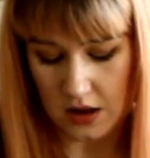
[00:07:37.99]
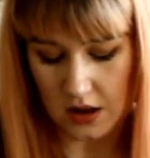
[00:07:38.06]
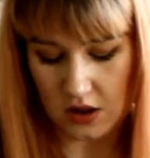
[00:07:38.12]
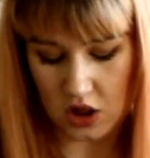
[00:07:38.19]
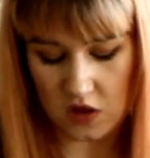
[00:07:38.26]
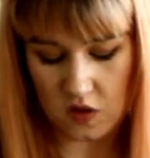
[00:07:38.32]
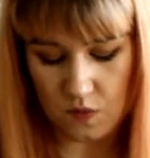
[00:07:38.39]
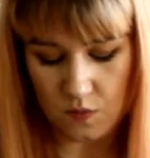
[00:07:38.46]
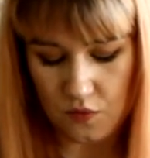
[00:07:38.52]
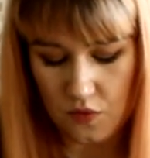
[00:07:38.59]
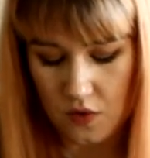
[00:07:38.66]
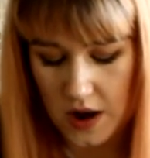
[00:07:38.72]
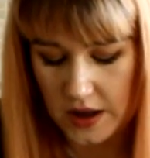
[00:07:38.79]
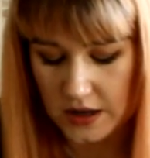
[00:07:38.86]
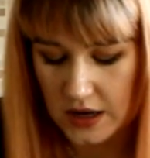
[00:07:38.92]
like
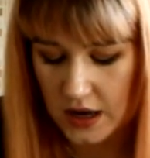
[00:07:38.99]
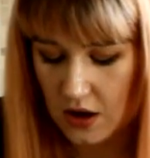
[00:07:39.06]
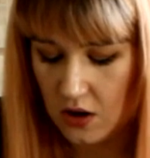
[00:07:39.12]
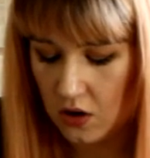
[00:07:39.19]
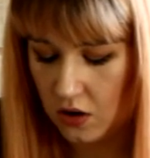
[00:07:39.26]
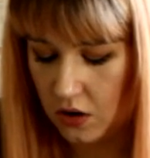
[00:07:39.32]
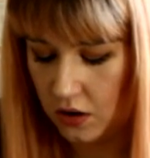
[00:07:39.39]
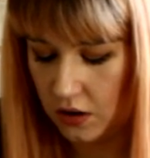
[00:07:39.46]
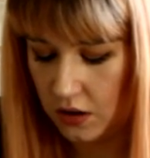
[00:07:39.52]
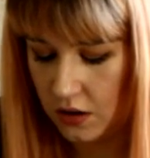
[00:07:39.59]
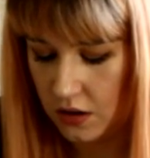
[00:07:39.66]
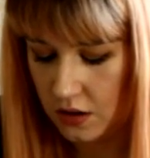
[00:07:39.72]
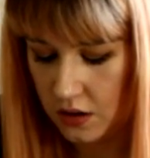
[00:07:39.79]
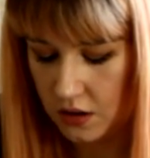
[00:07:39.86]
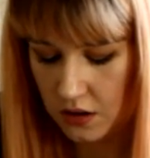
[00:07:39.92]
spread it
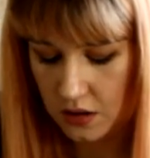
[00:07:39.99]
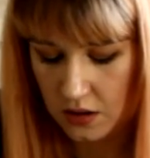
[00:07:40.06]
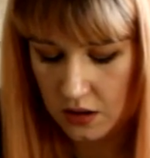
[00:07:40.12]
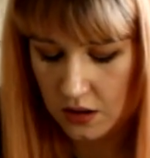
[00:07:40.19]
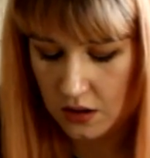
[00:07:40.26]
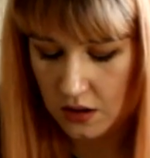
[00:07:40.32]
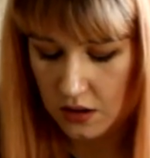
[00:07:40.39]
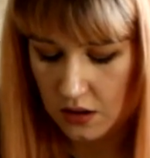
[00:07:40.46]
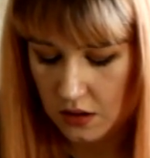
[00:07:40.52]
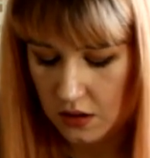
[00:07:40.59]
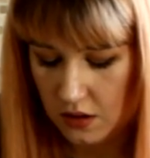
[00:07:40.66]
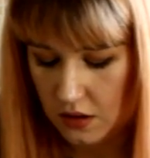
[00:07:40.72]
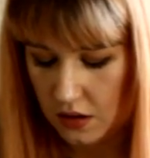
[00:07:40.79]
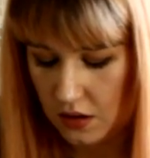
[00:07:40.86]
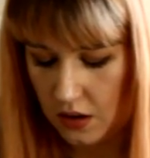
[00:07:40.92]
all
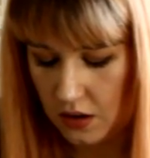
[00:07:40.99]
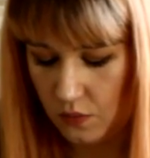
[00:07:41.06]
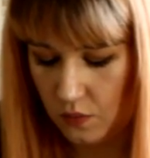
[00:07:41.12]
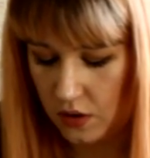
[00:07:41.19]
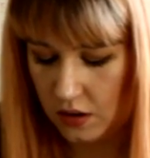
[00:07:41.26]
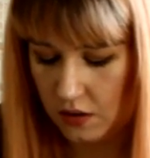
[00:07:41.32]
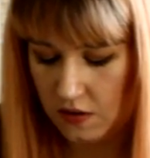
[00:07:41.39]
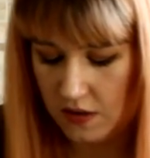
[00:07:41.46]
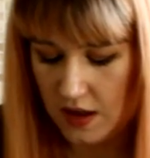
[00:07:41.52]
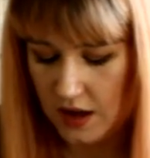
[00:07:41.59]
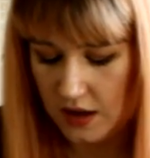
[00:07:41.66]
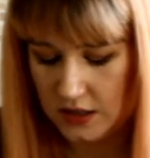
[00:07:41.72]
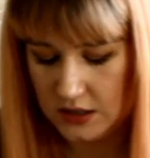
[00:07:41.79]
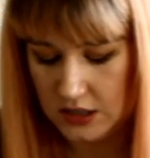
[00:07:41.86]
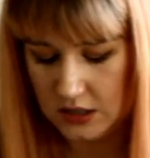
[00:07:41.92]
in one
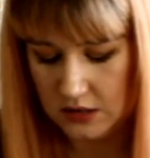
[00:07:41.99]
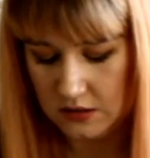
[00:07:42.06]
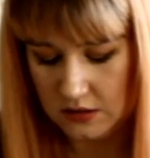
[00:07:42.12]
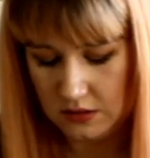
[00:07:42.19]
side.